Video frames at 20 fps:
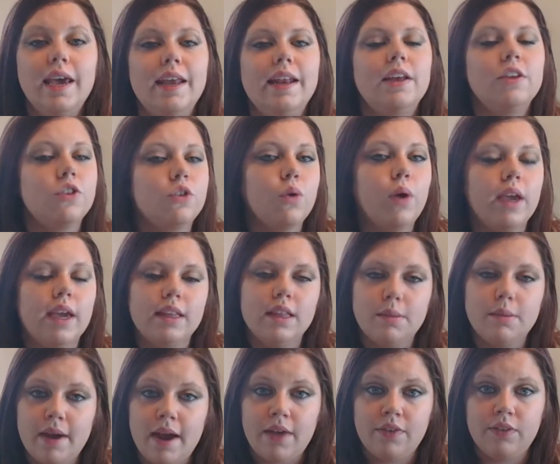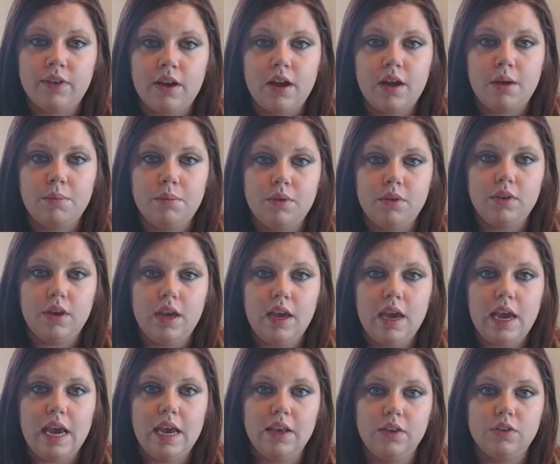in the bathtub,
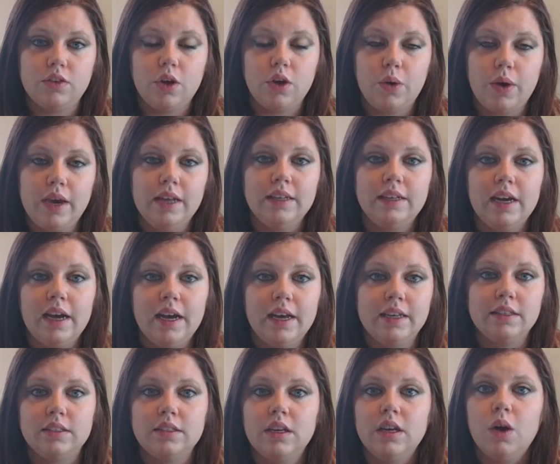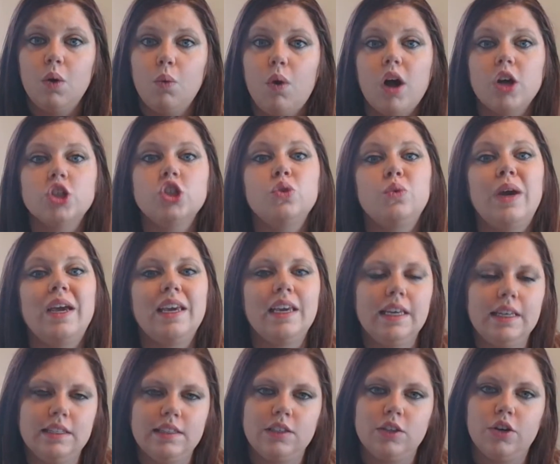so it does wash away
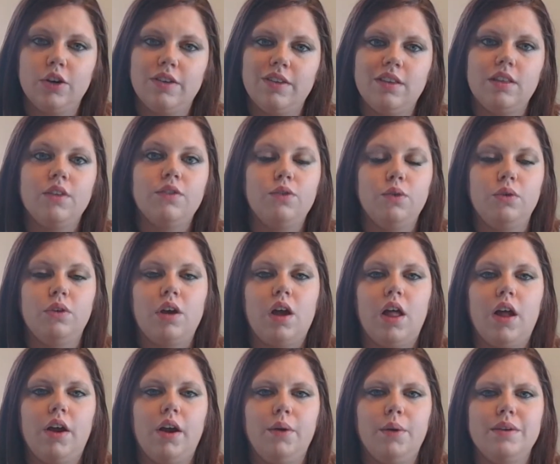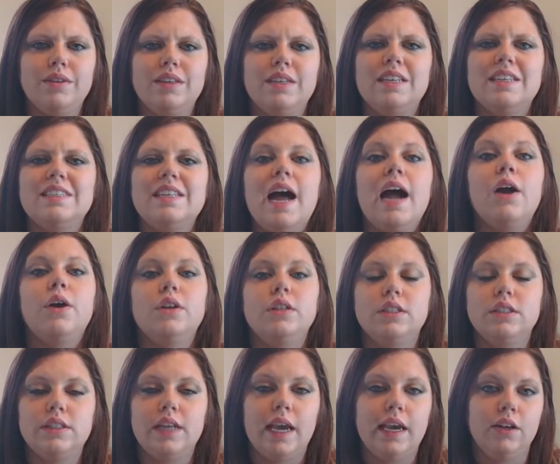easier than the food coloring was, and it's not
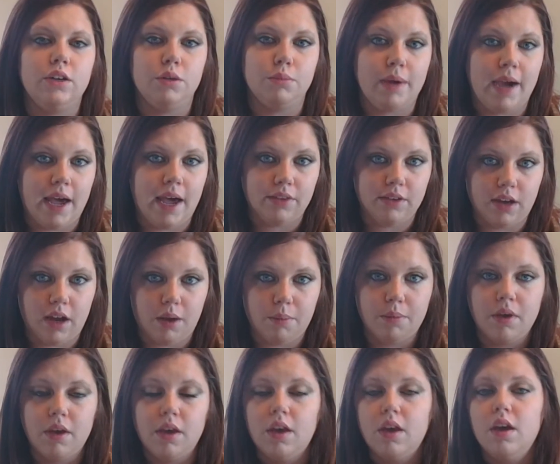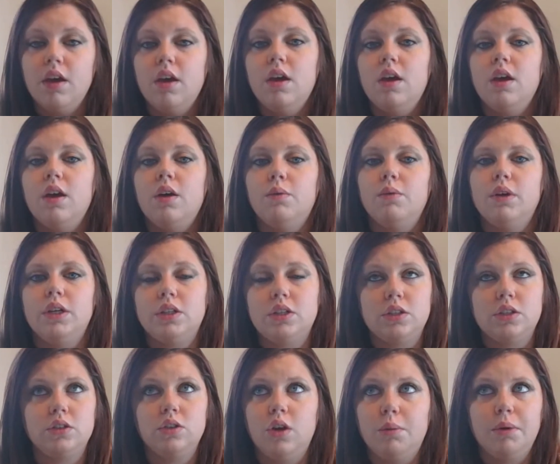going to stain your bathtub,
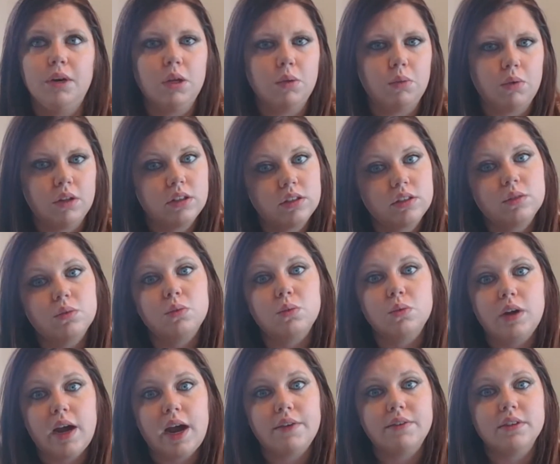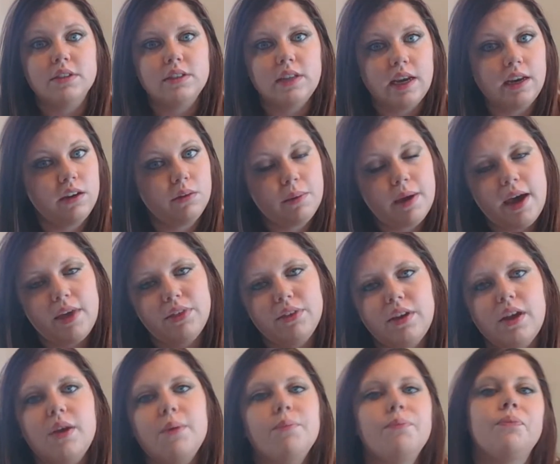which nobody wants to have a stained
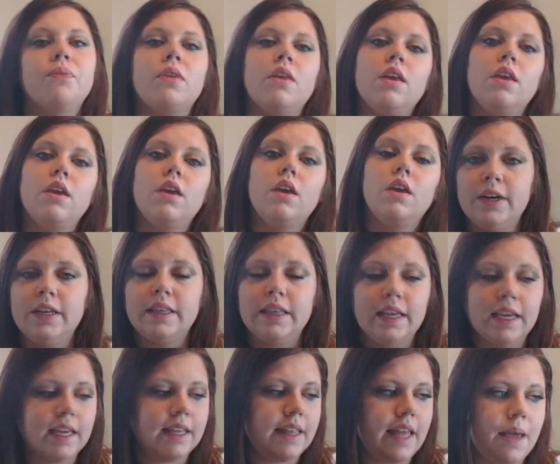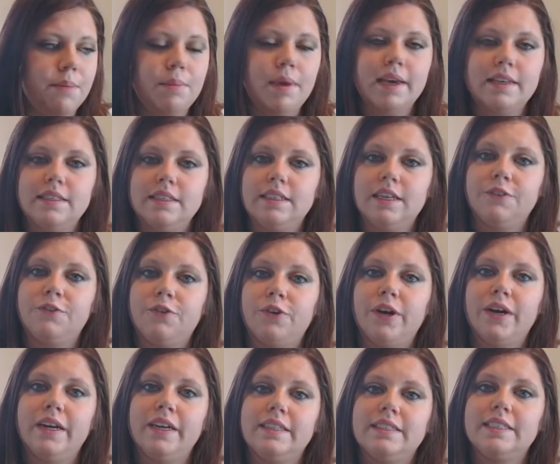bathtub. Third thing that makes a
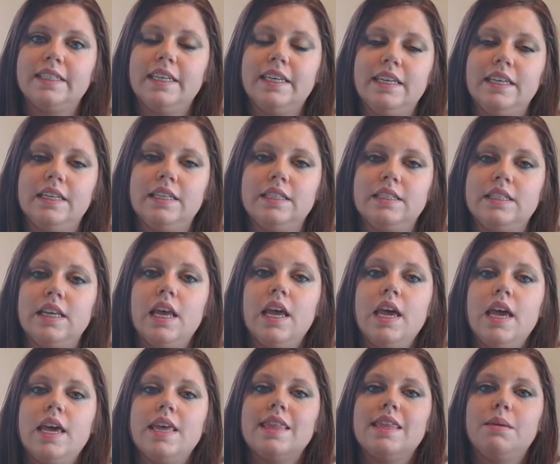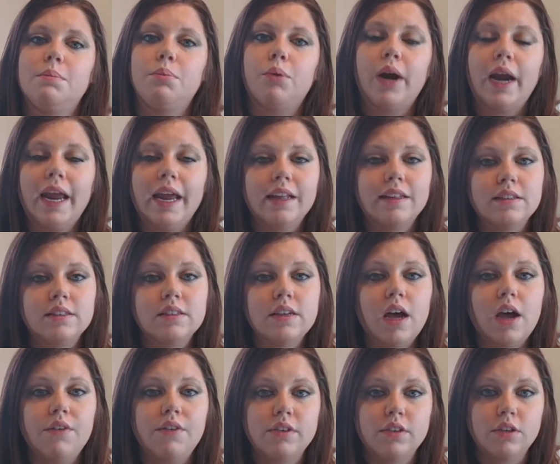difference is the
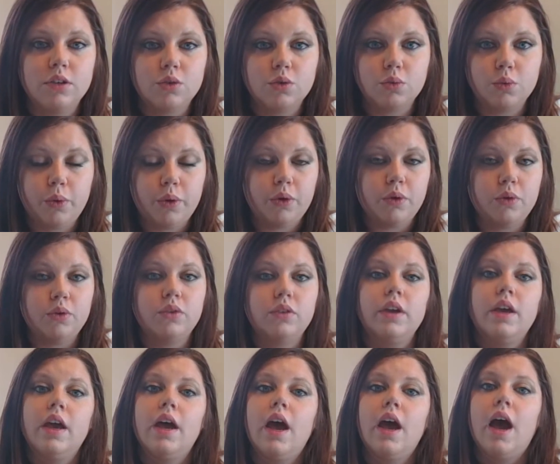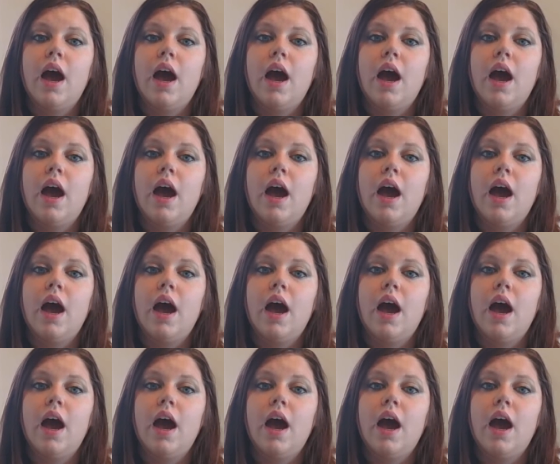brands of essential oils.